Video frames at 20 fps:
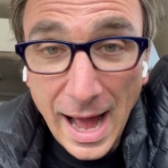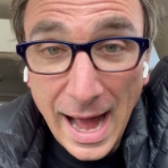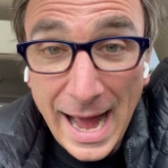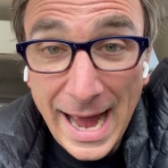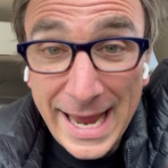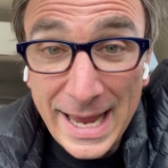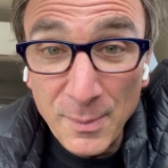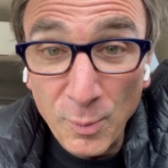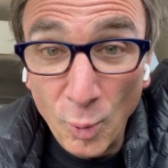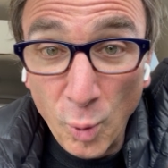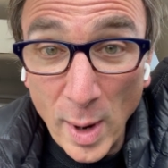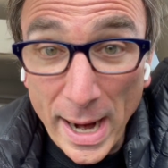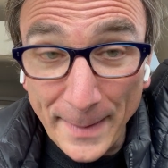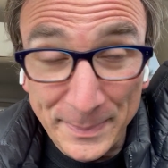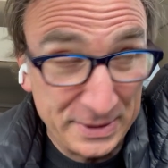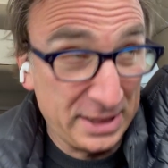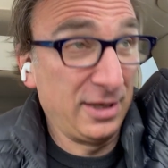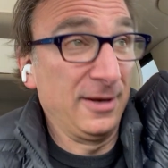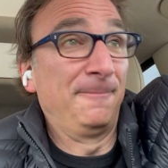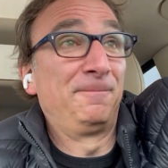I am
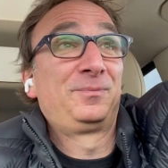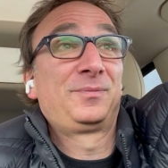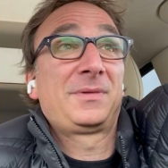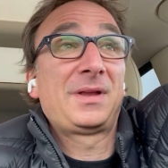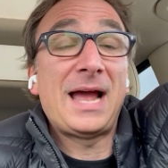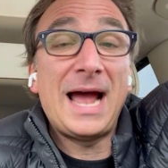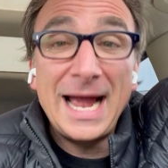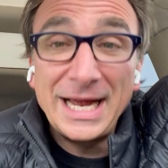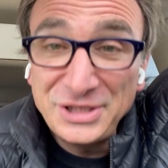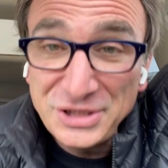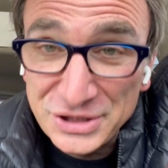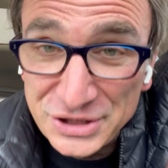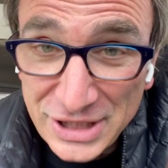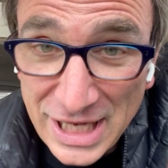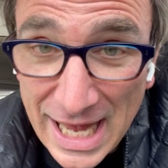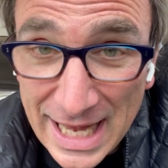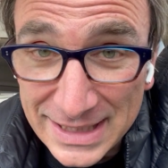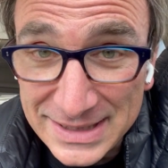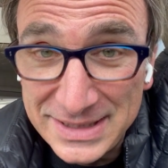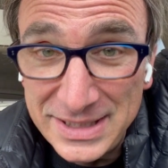whipped. I just
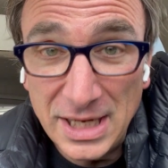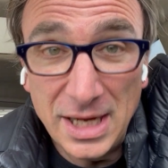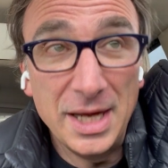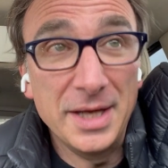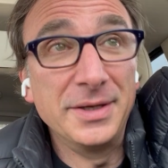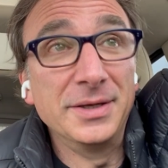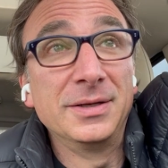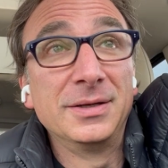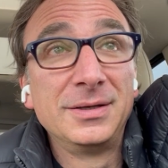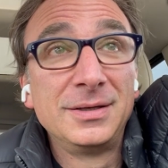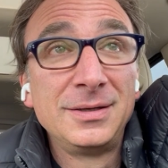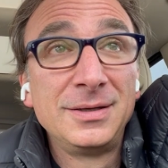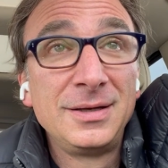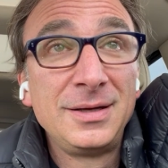got done